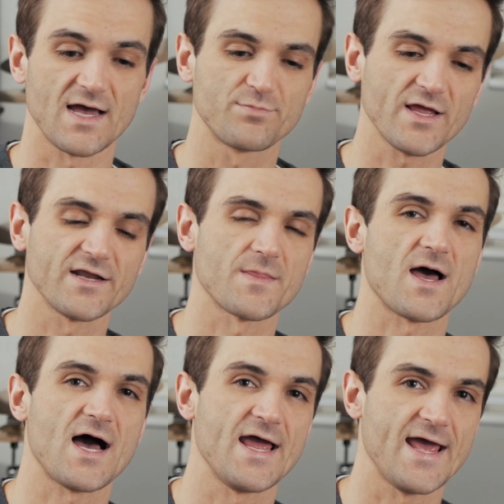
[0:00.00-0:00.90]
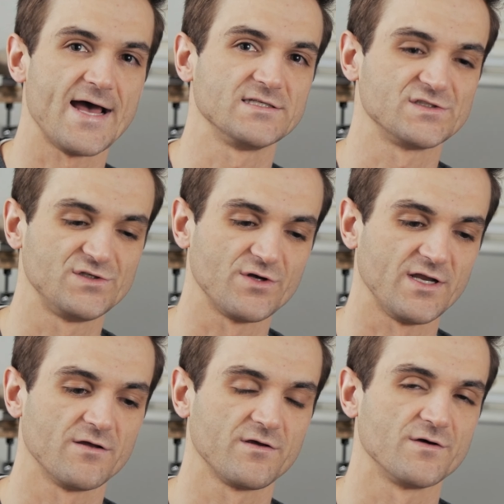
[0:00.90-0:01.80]
I play it on the hi-hat just so you can
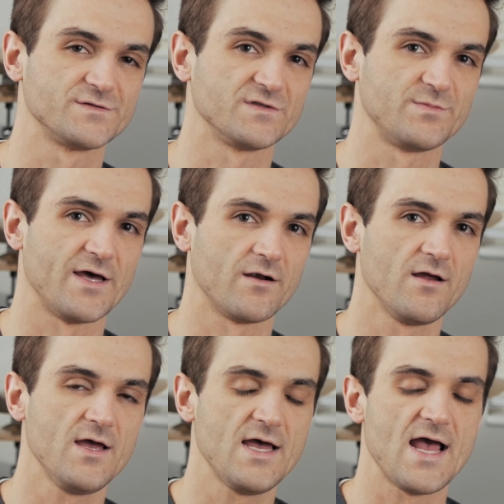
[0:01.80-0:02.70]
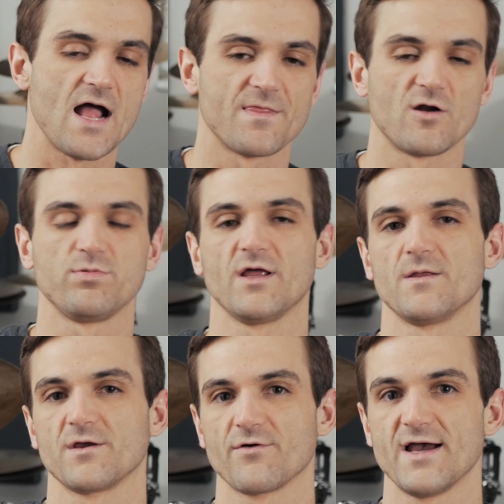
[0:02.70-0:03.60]
hear the ghost notes better, and then I'll play on
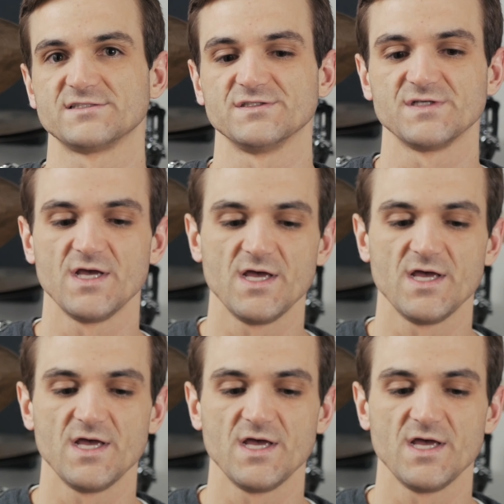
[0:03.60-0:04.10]
the crashes.